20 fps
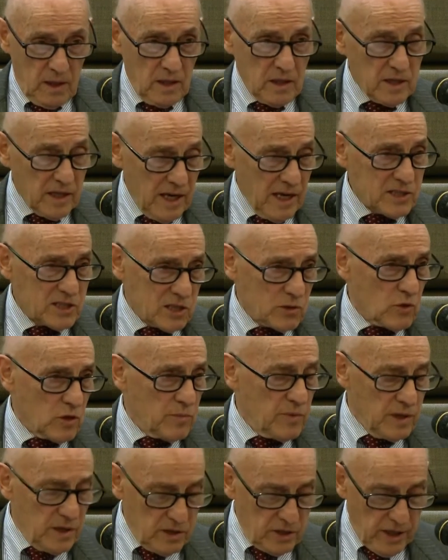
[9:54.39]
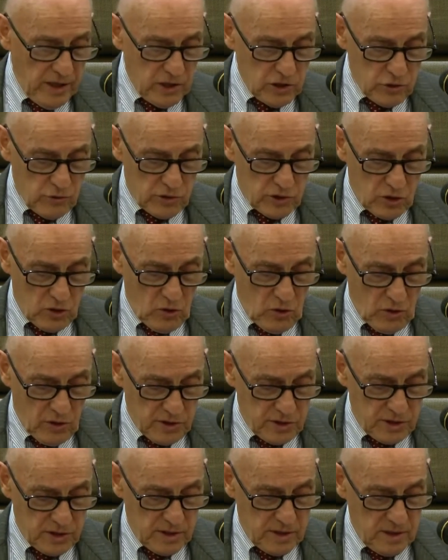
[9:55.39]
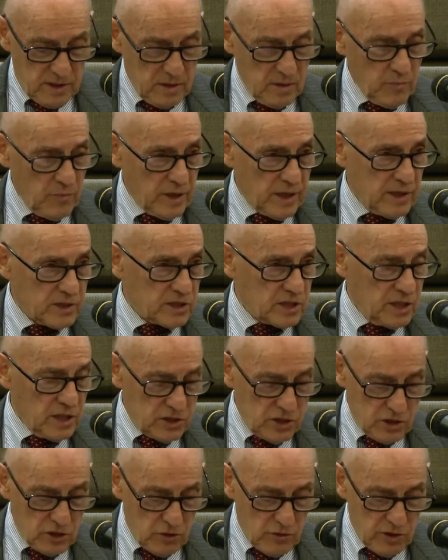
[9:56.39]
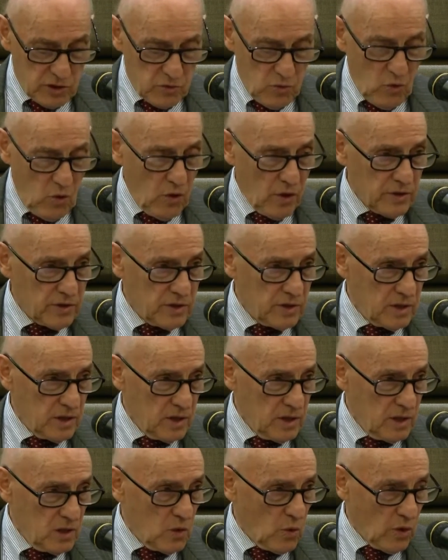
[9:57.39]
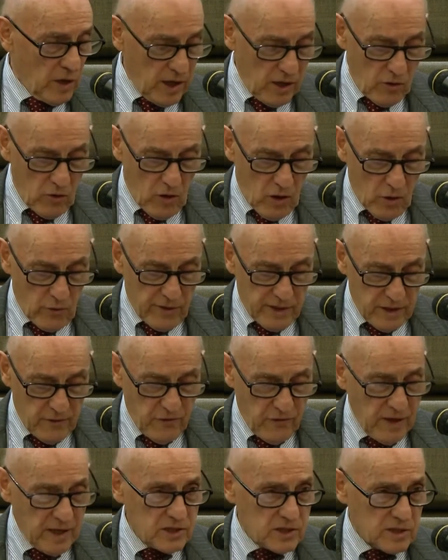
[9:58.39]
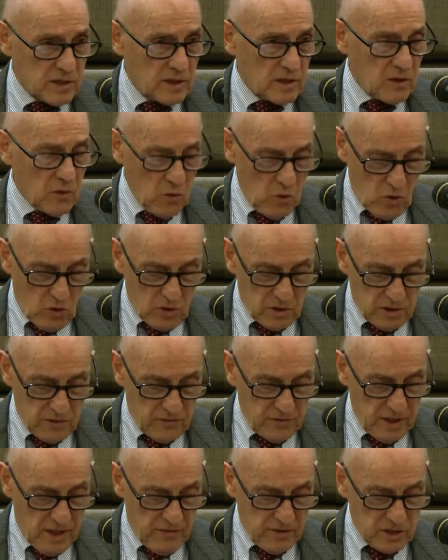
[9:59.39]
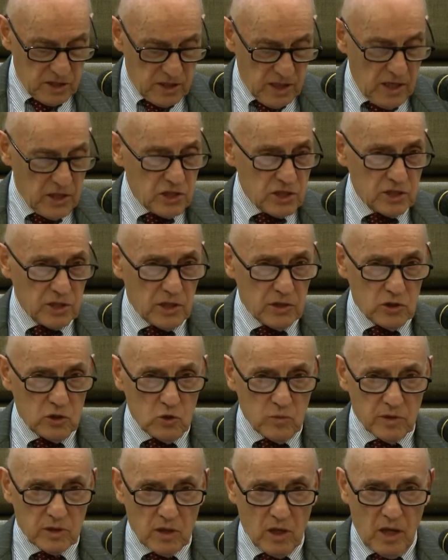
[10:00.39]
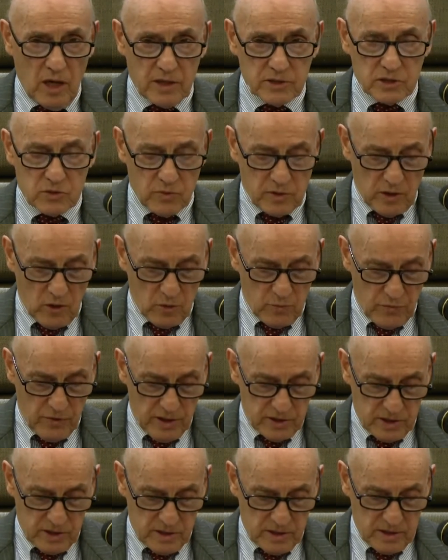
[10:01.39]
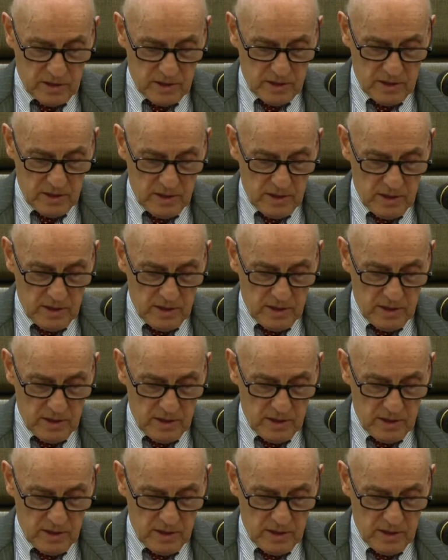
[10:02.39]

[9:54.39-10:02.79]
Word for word: Yes, it would be a dangerous course, but as Kissinger has warned, we are already facing a world of devastation and human loss without precedent.